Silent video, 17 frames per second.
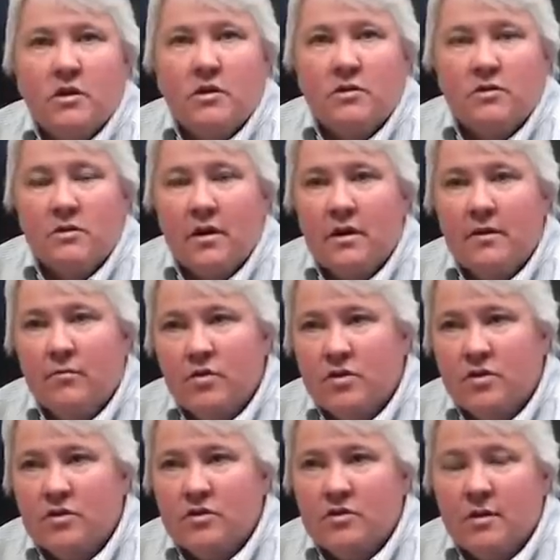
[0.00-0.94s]
all the time.
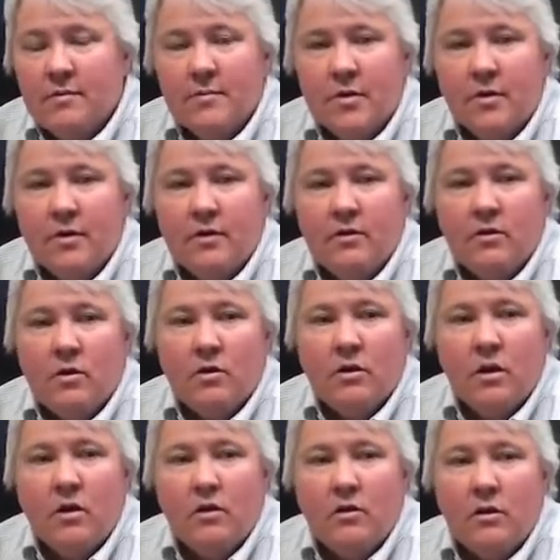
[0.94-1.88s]
We just upgraded our
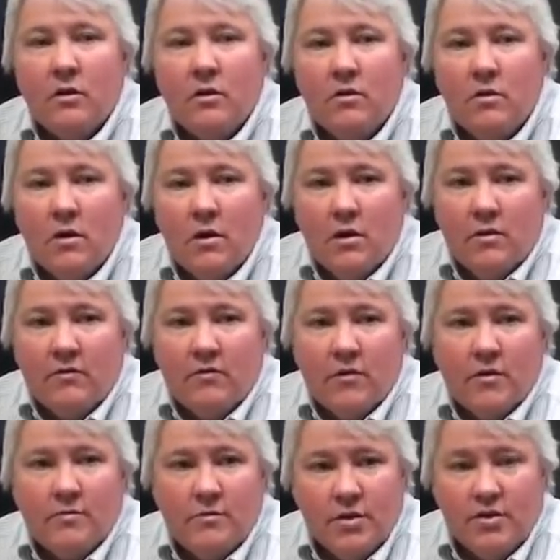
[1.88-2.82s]
colo
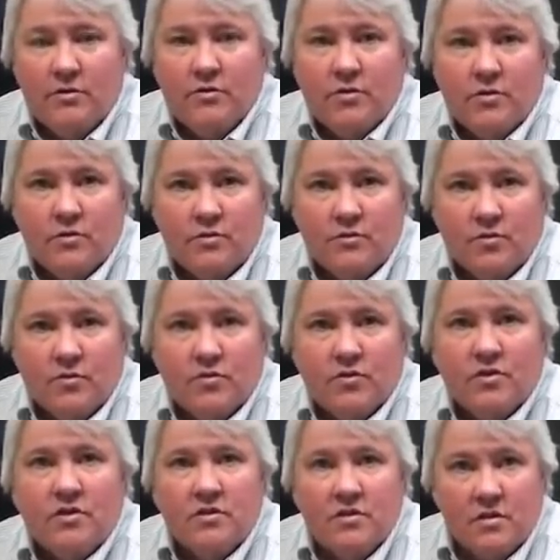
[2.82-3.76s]
from 2
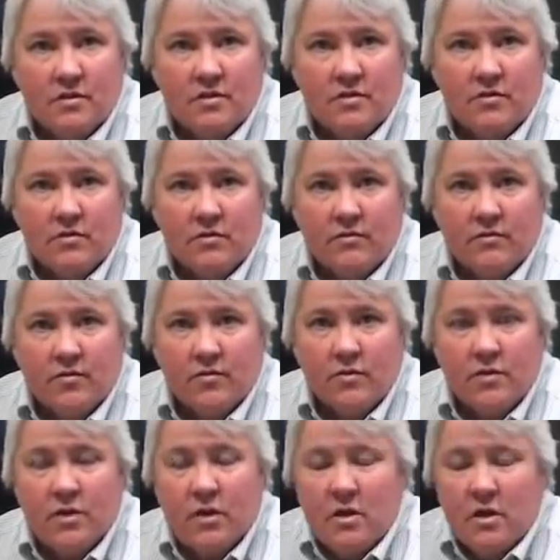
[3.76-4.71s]
servers to 6
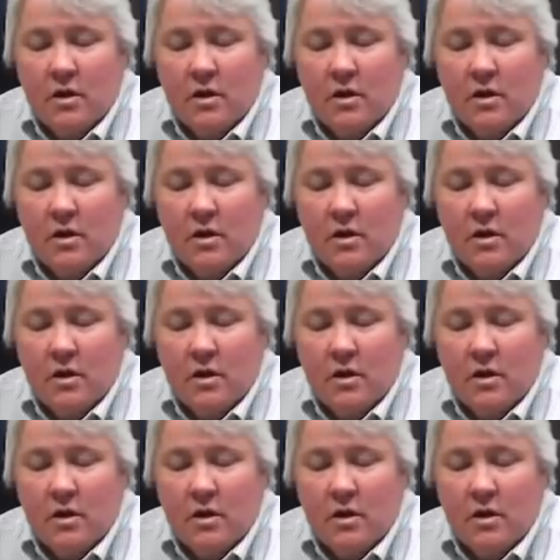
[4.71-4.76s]
servers.